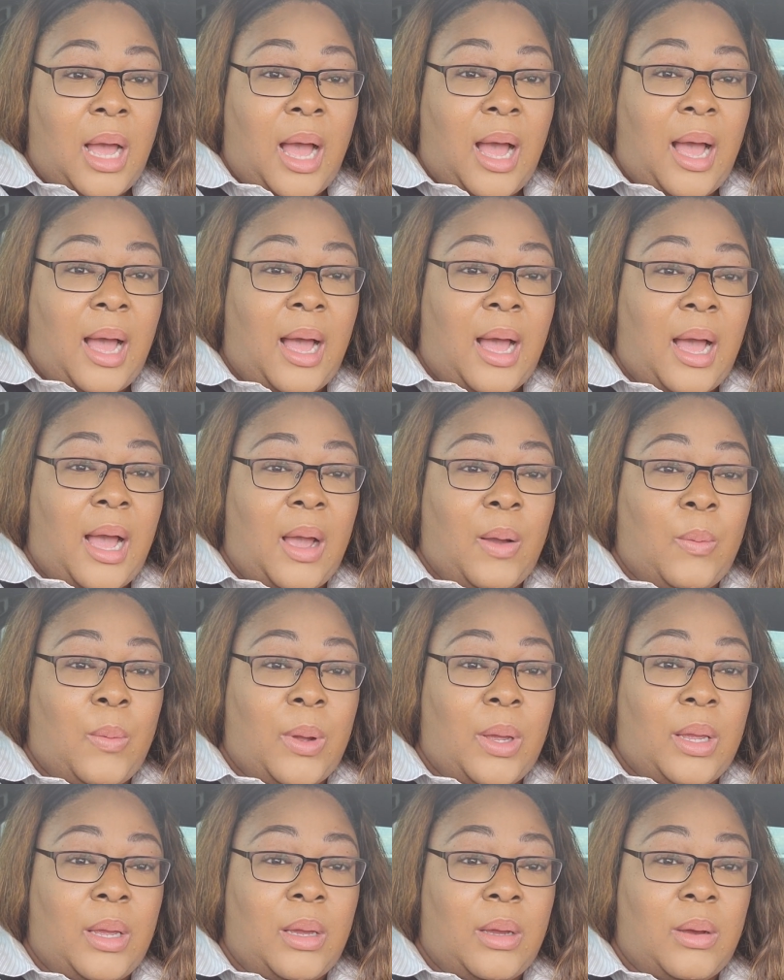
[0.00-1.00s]
I
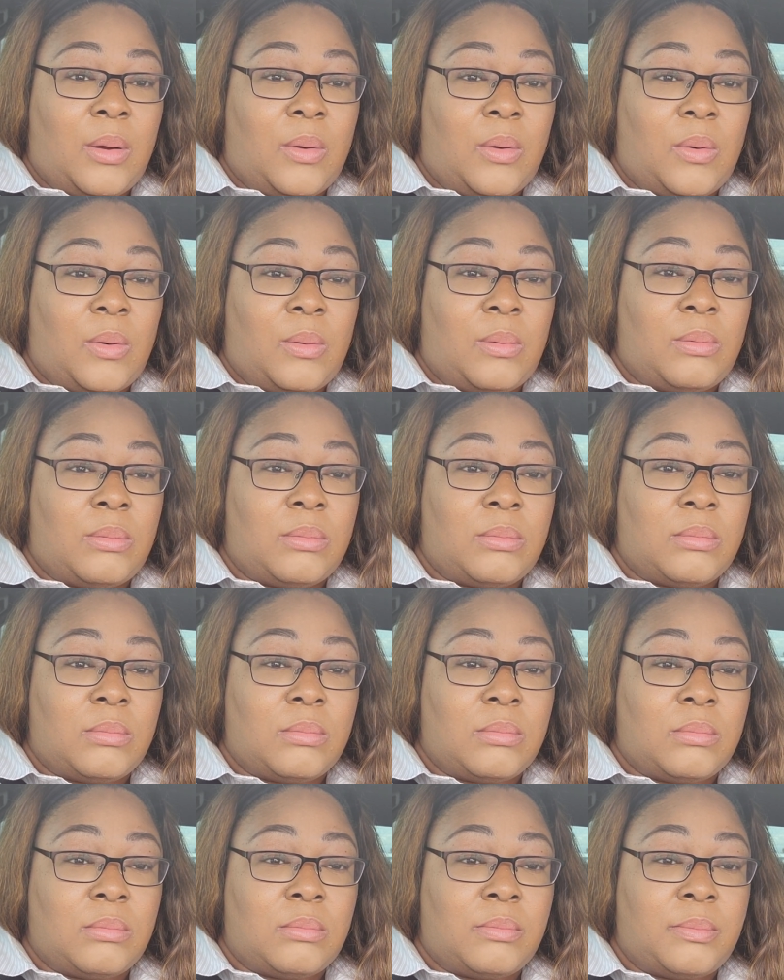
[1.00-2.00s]
will
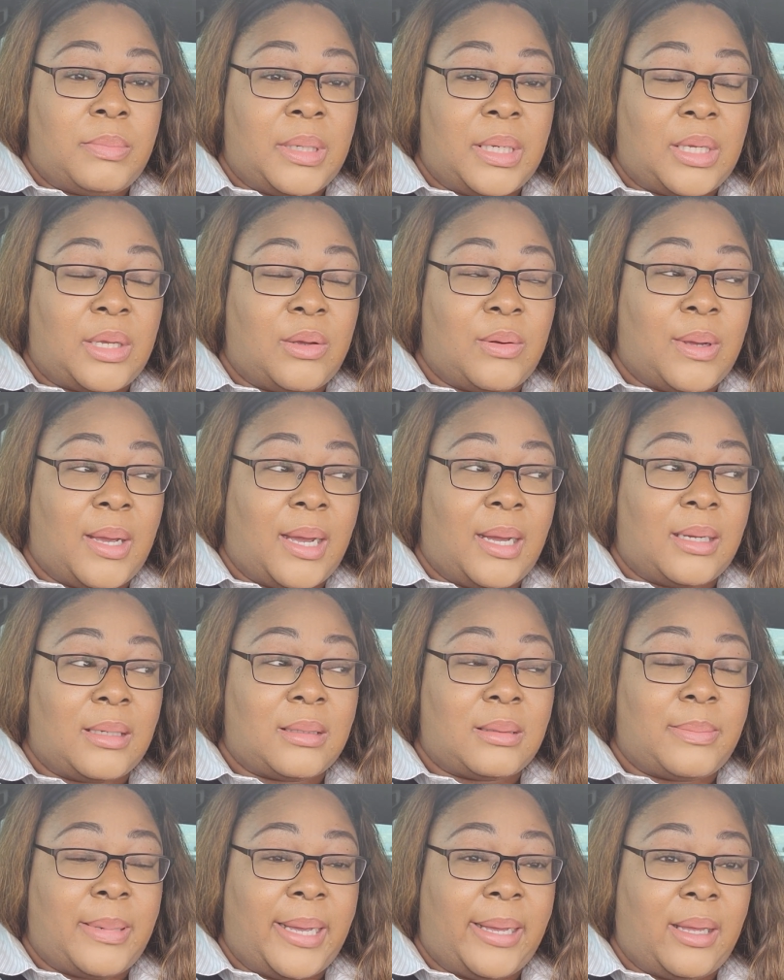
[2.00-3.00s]
pick you
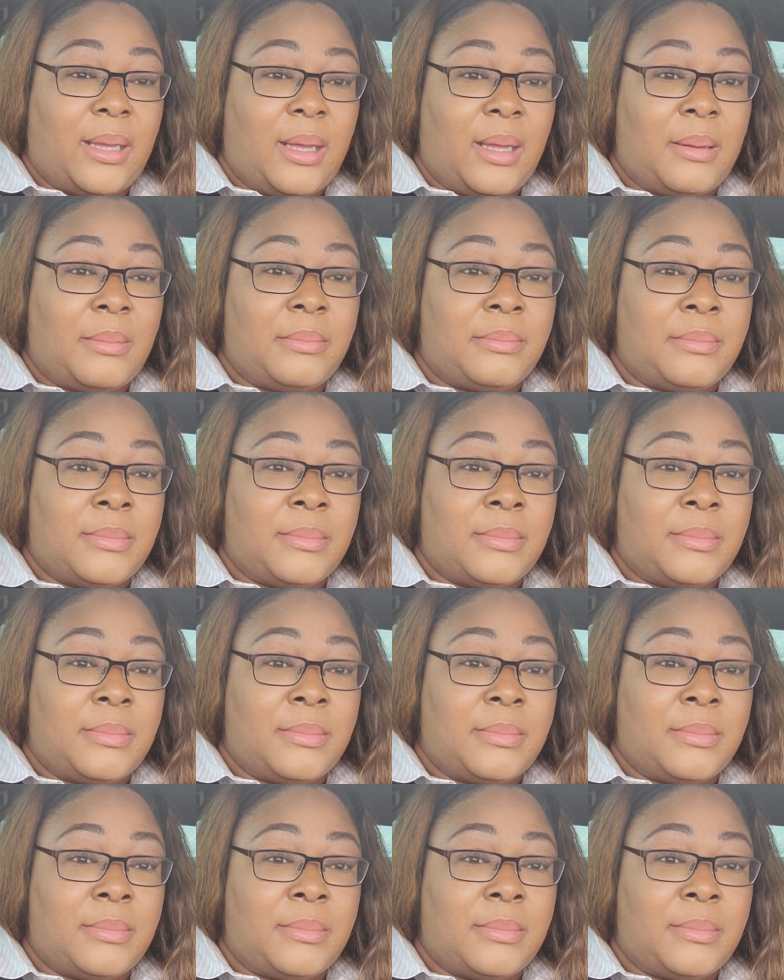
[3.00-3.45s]
guys back up.